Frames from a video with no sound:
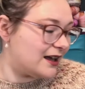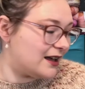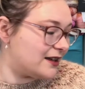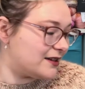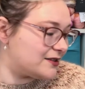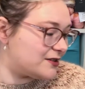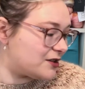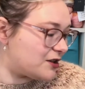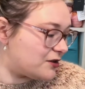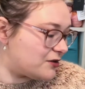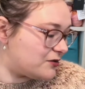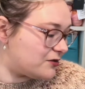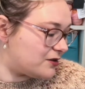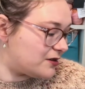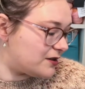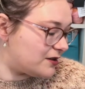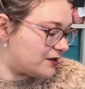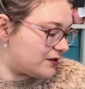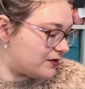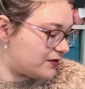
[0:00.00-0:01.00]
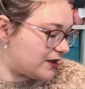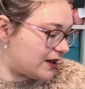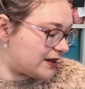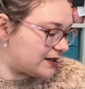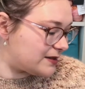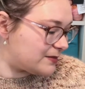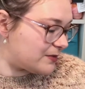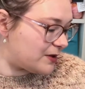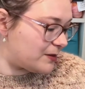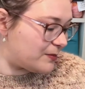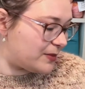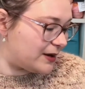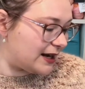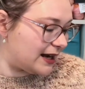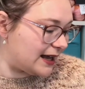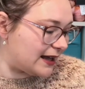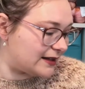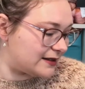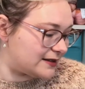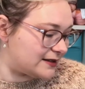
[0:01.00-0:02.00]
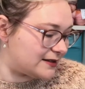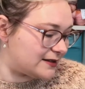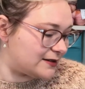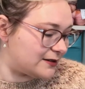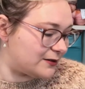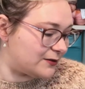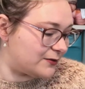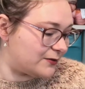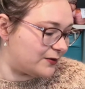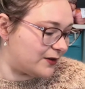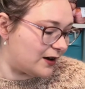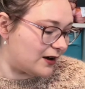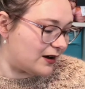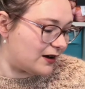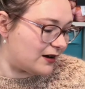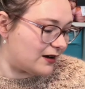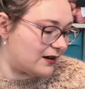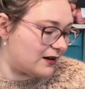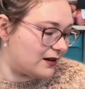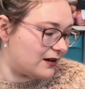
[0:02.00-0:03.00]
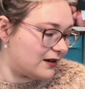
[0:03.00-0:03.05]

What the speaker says: So that's my plans so far.